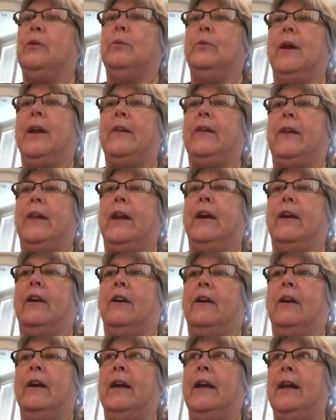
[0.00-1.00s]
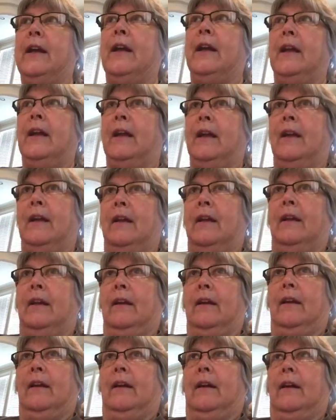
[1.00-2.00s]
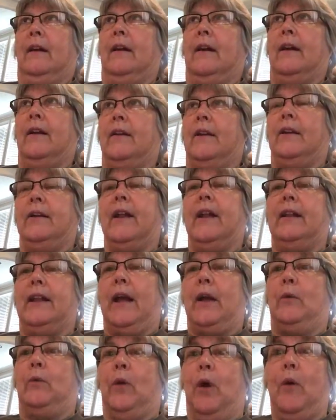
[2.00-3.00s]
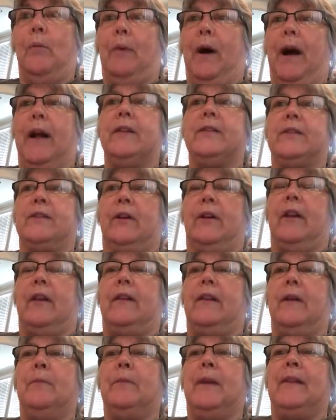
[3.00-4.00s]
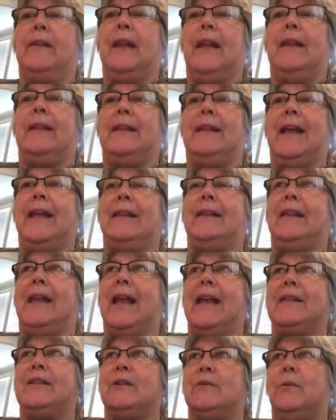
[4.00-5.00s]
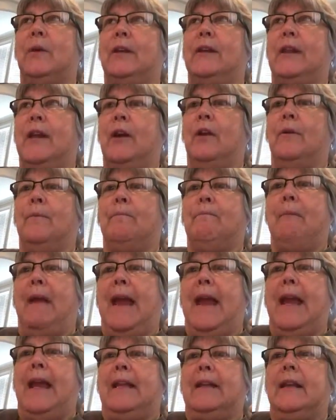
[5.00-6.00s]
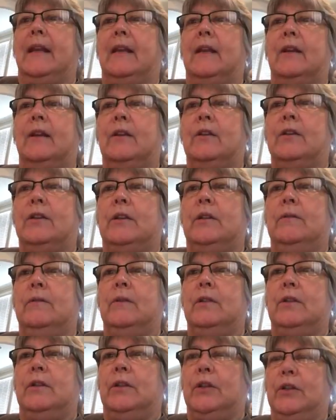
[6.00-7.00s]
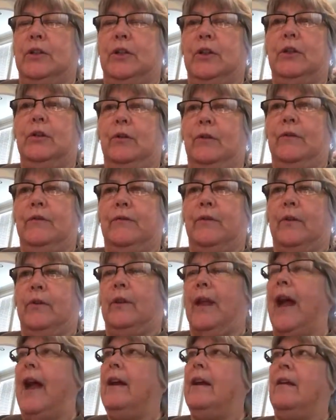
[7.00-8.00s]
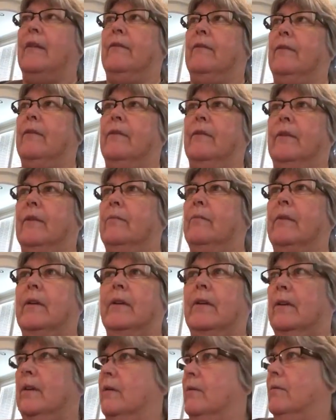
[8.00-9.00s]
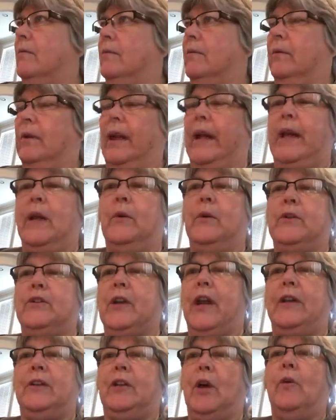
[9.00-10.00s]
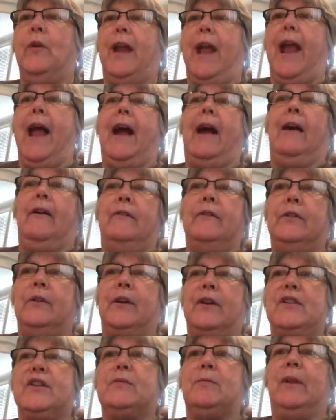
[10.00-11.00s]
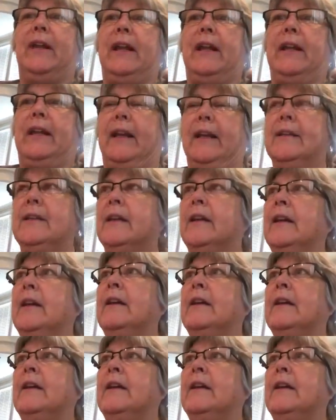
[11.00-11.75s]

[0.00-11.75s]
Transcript: what they are they're not like robots or anything, but that, that that's what they're made to do for lack of the language I don't have to explain it.